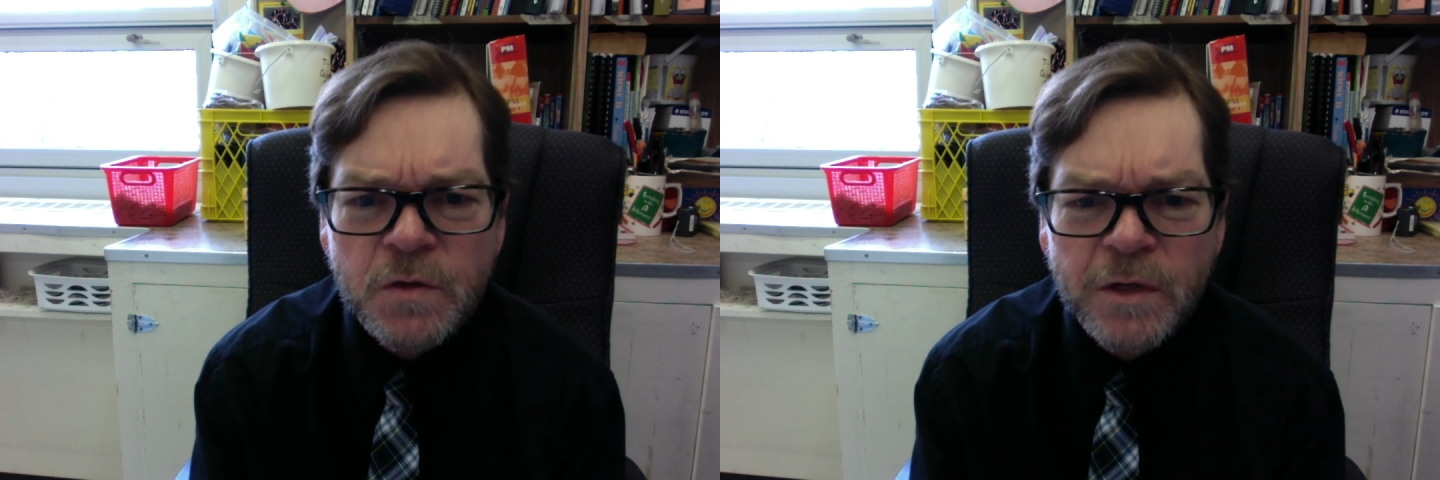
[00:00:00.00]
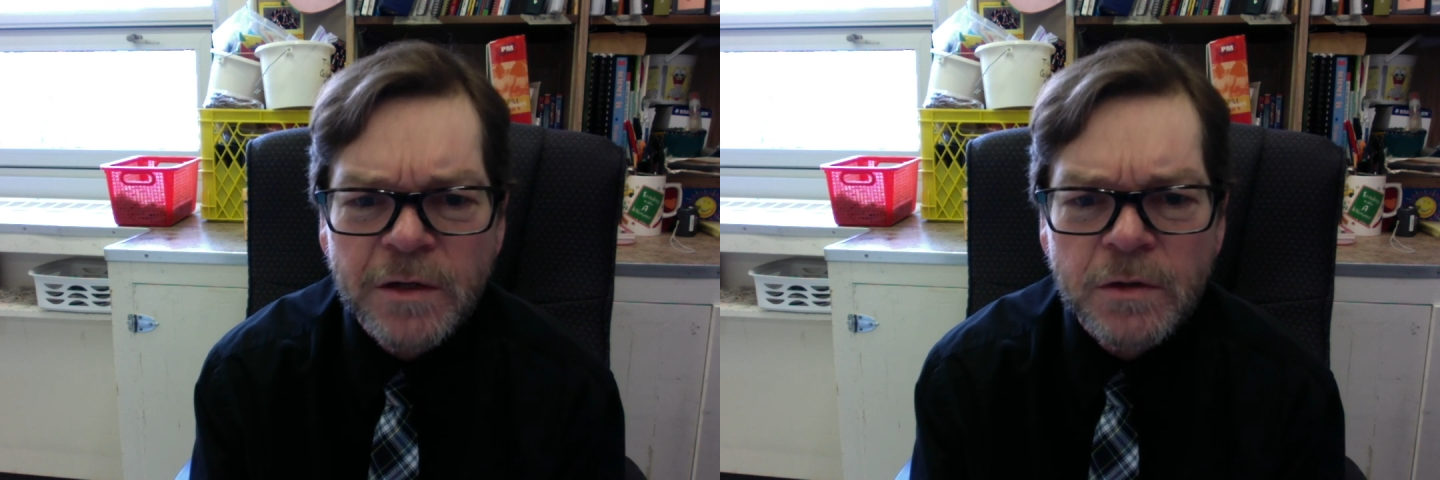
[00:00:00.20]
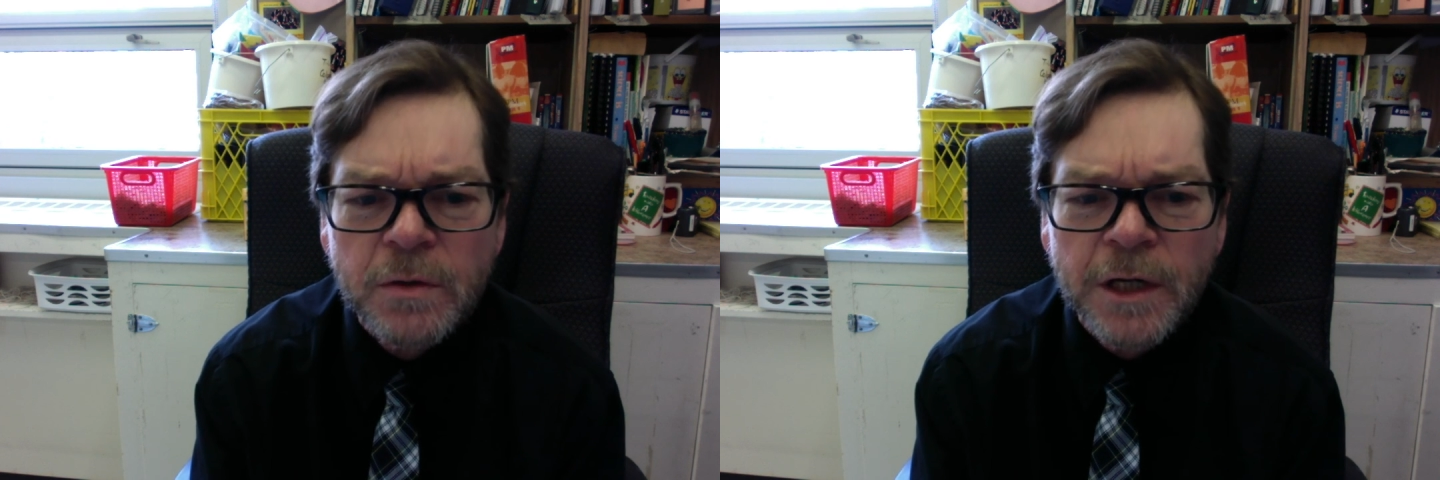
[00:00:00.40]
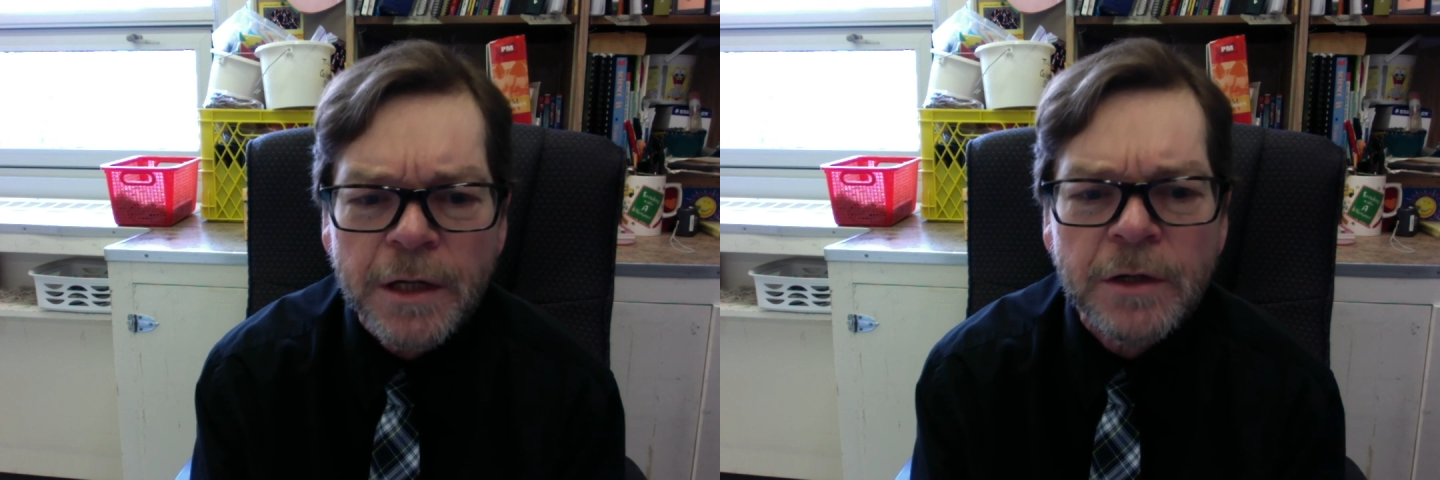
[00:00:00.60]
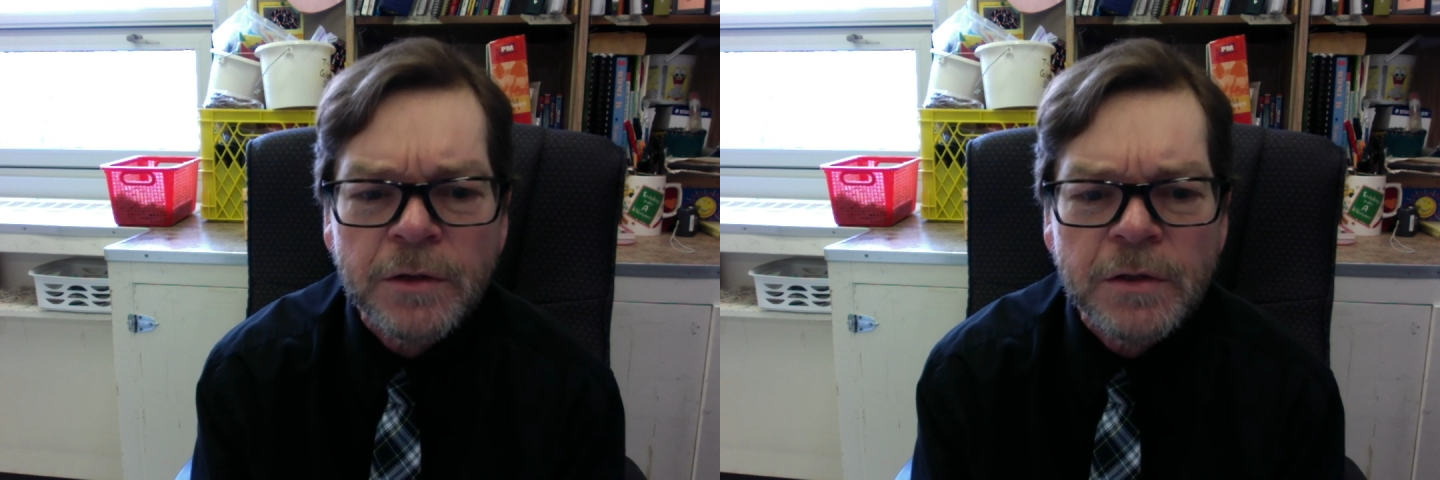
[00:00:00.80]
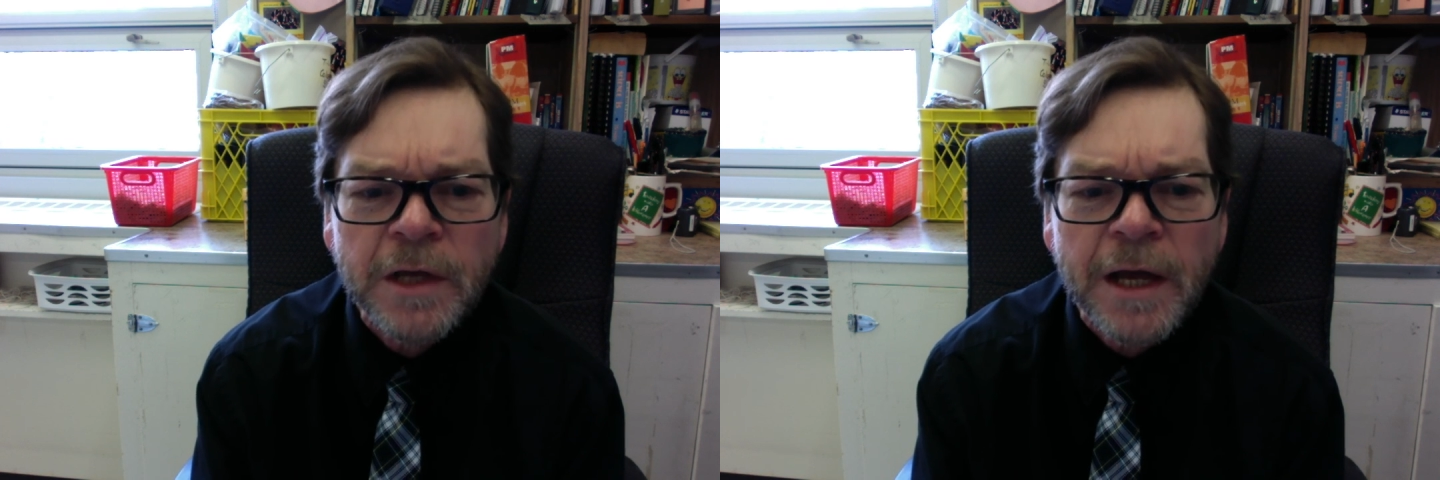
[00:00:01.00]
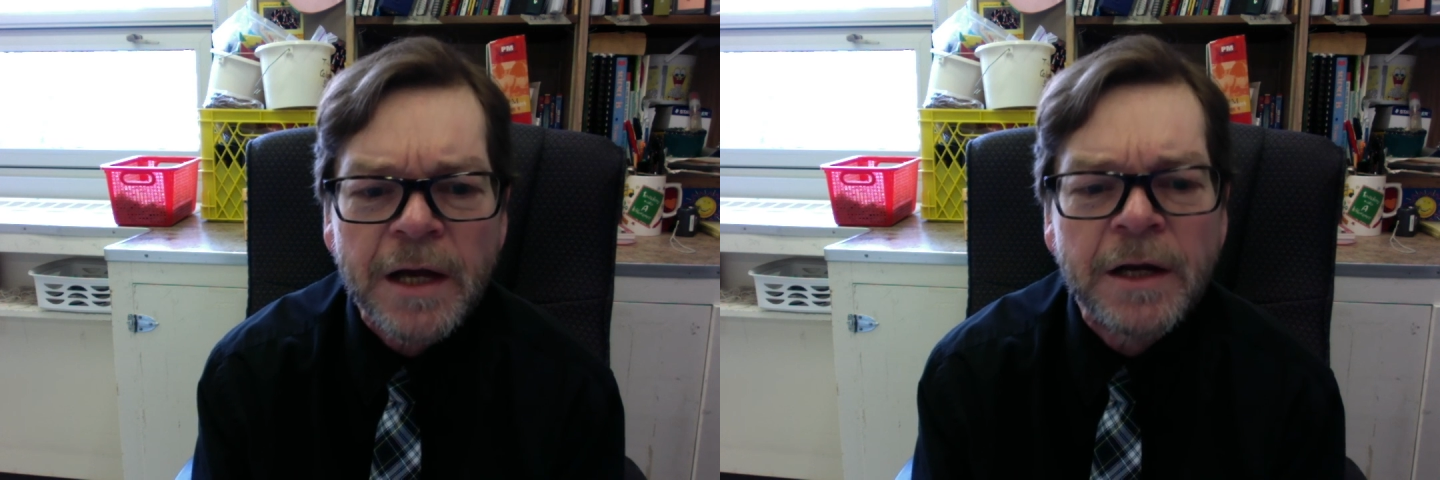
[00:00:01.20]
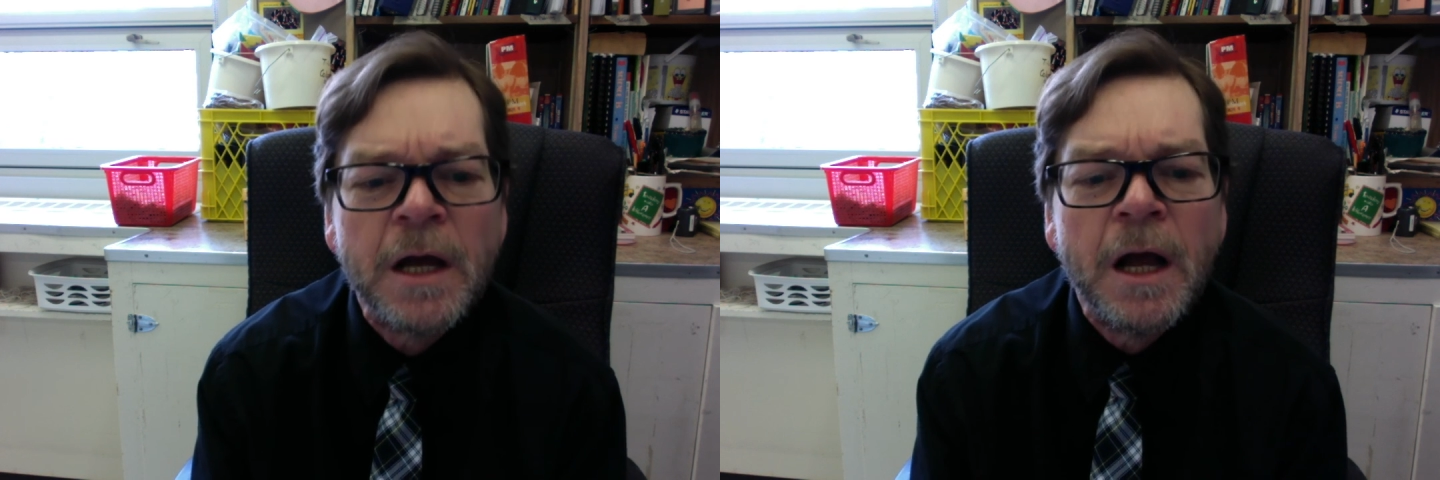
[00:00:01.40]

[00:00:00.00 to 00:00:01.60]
You can do it. I know you can.